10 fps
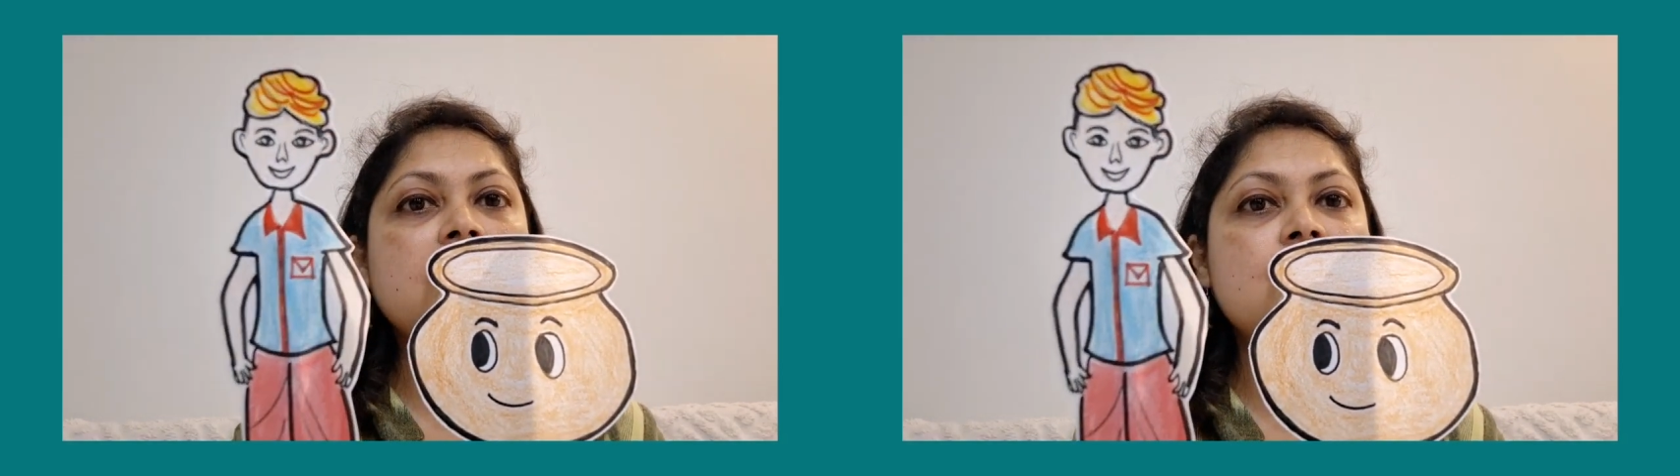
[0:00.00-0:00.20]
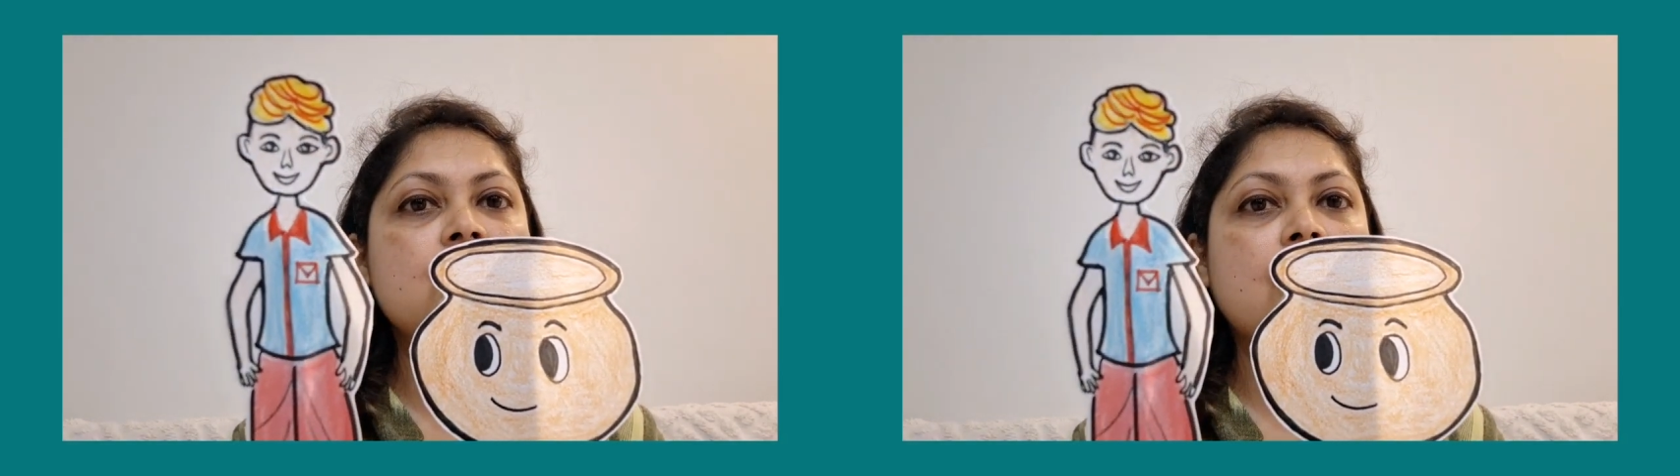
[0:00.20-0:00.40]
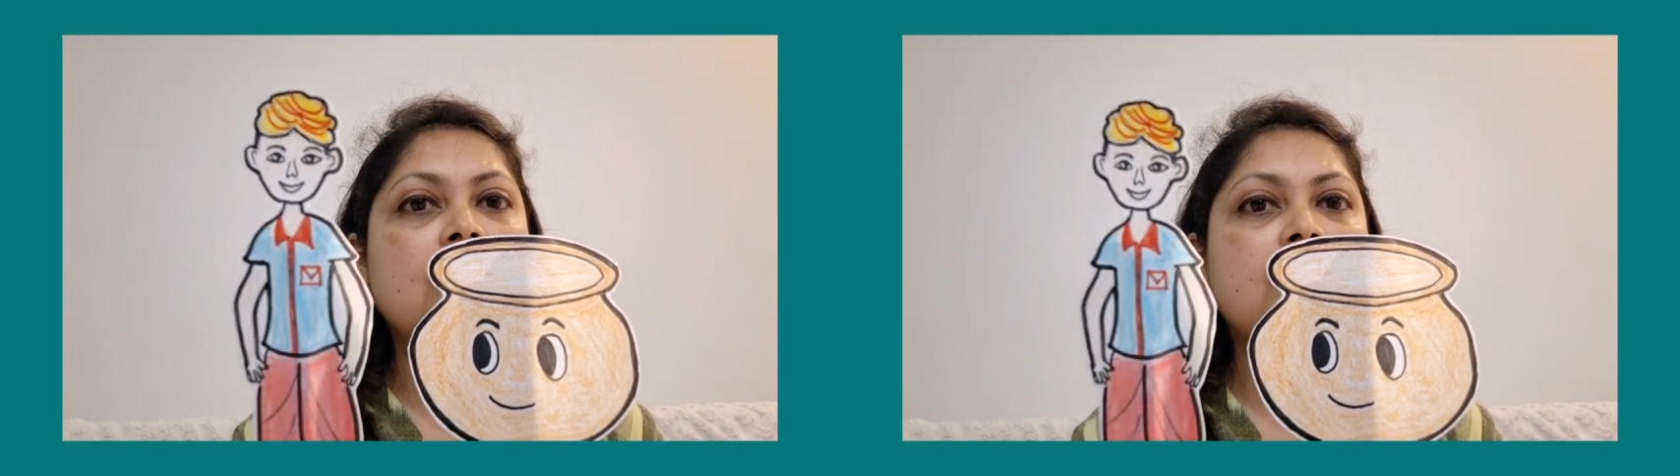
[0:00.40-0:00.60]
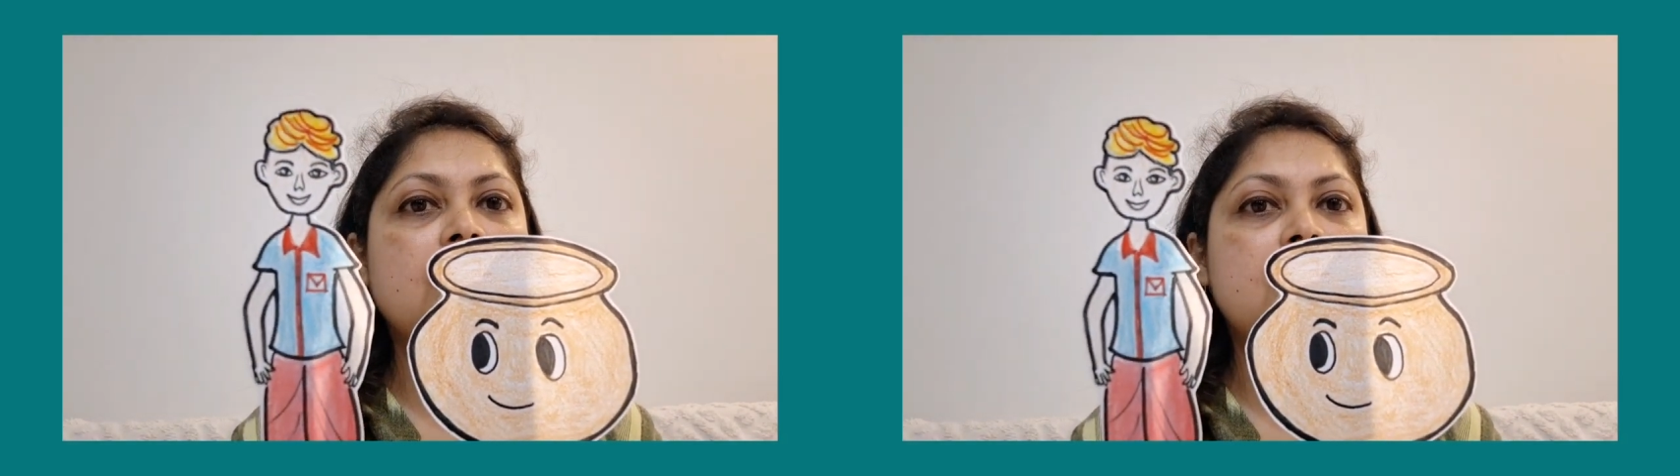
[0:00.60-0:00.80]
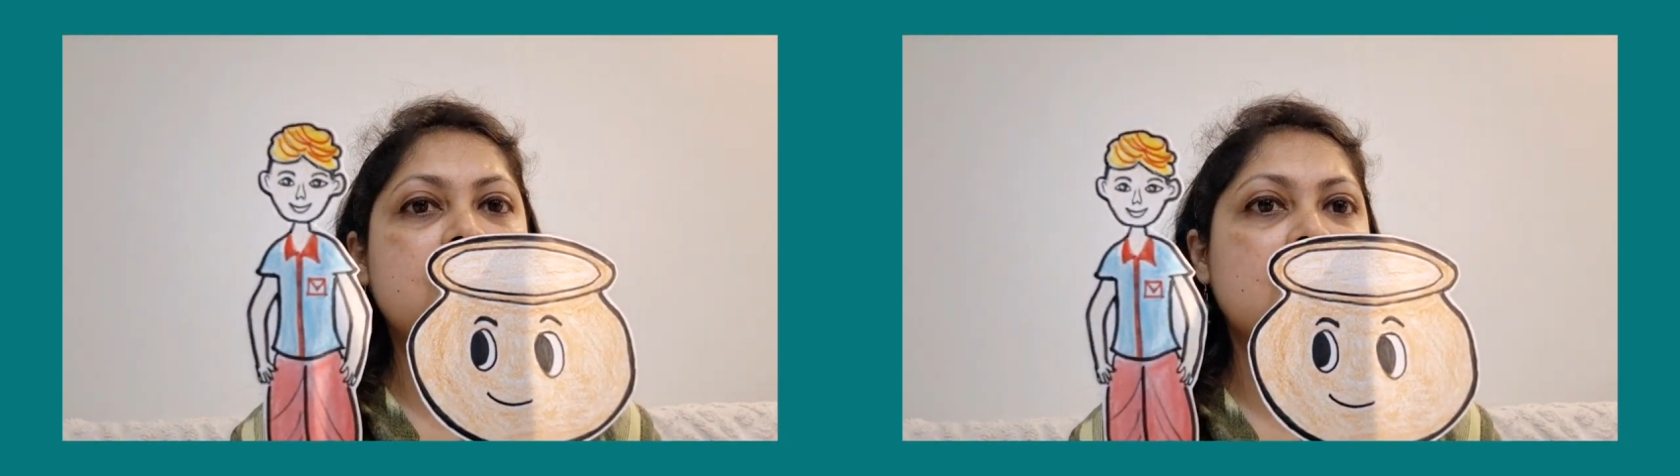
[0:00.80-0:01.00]
started
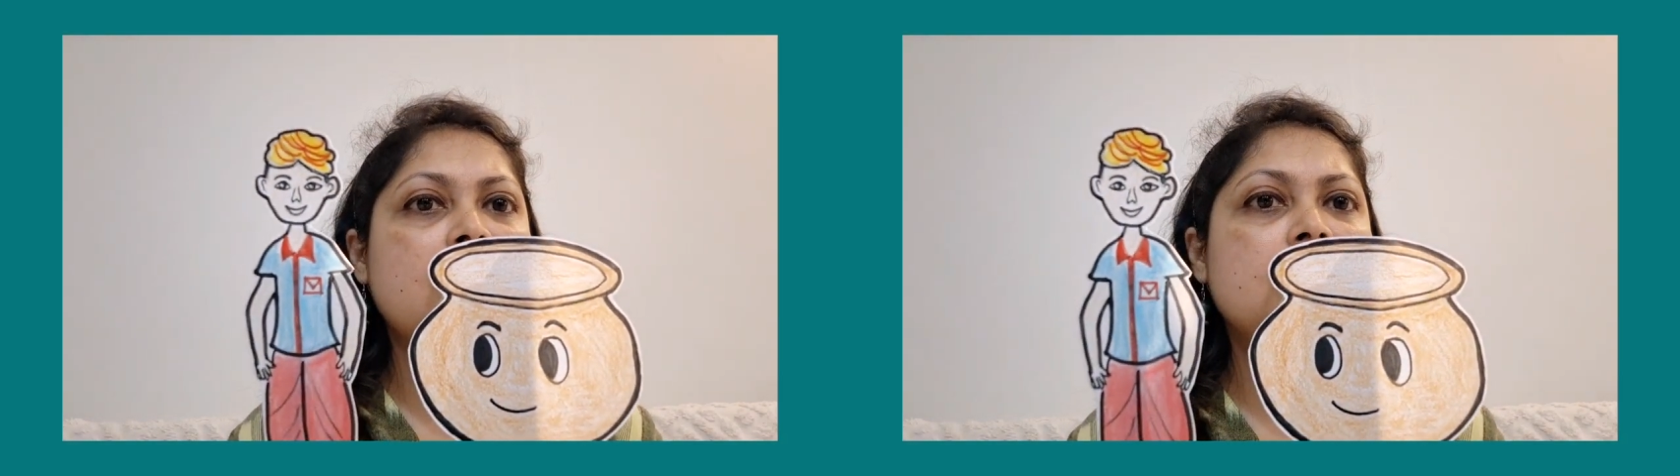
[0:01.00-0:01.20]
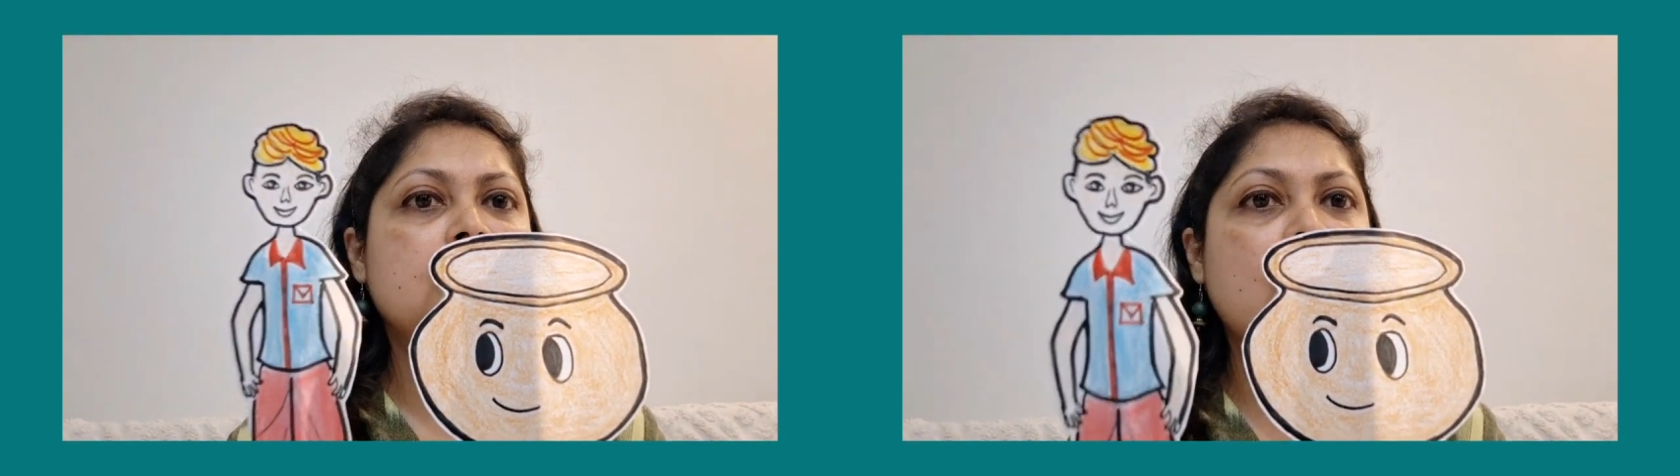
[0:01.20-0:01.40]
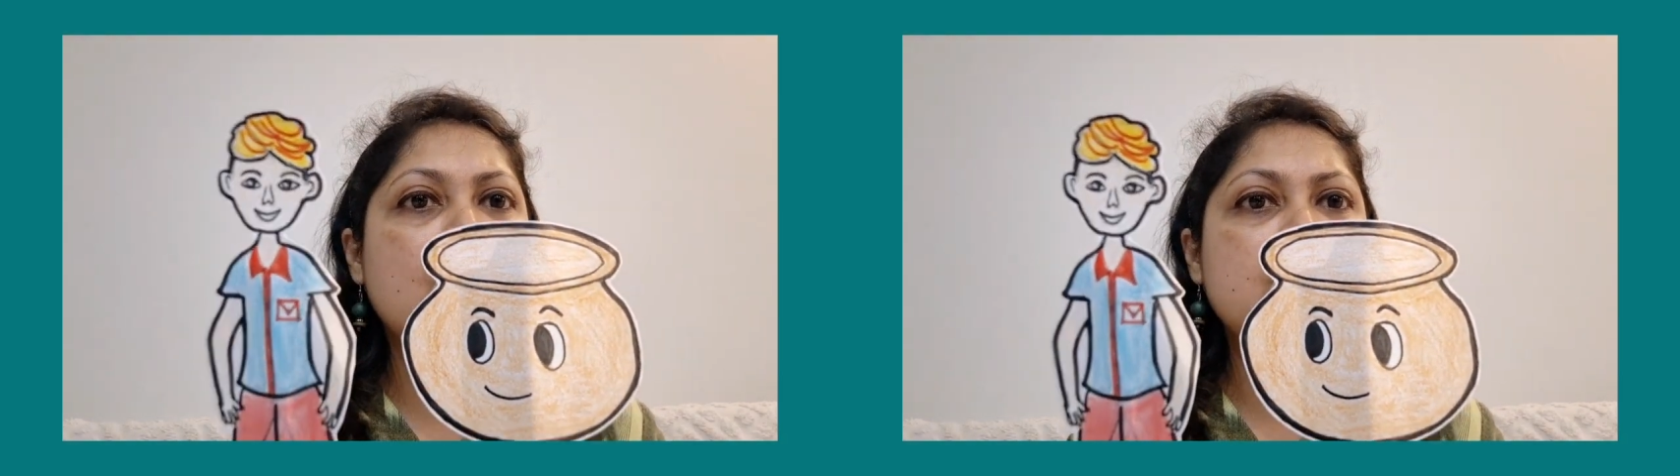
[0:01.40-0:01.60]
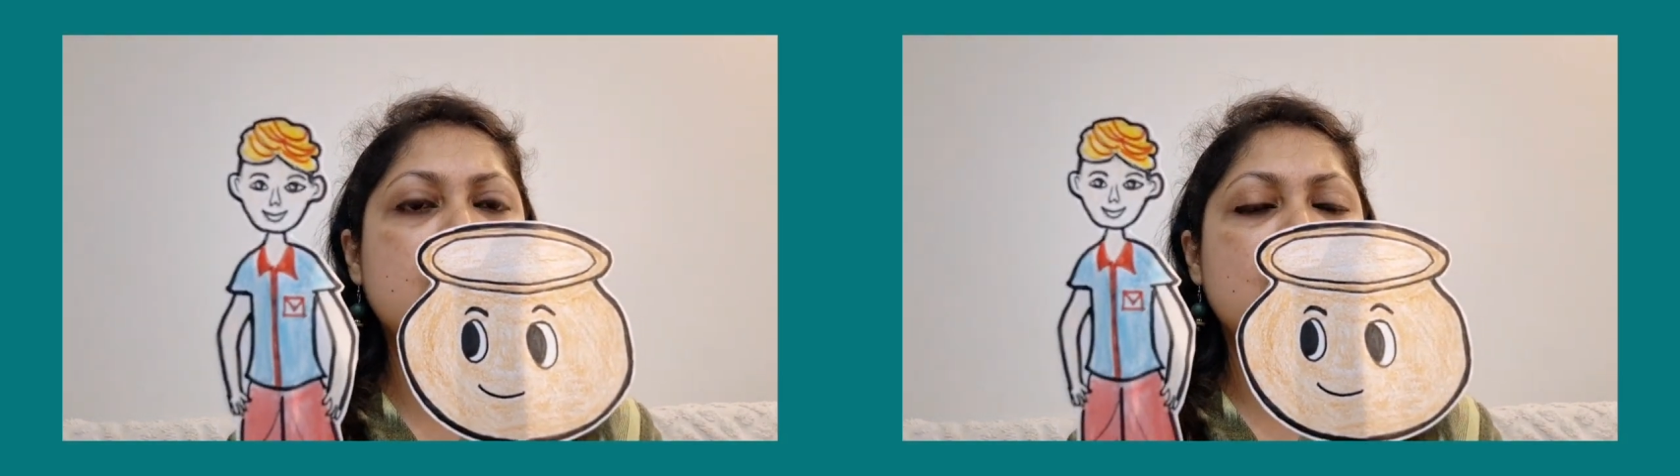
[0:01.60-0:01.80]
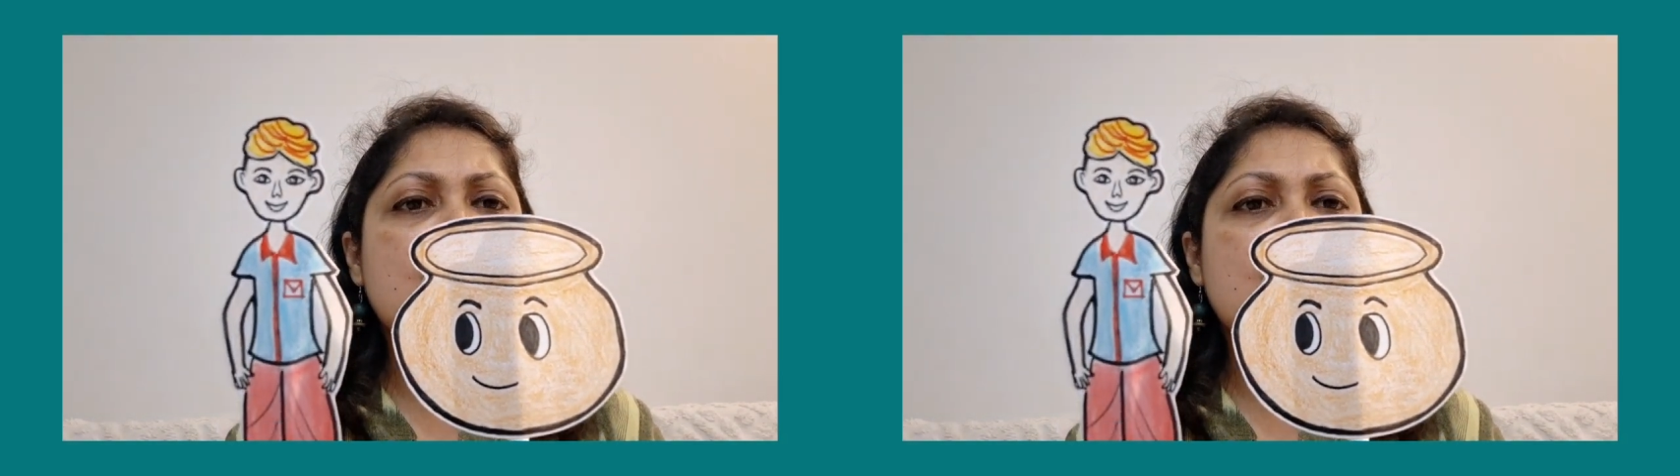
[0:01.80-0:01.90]
saying louder,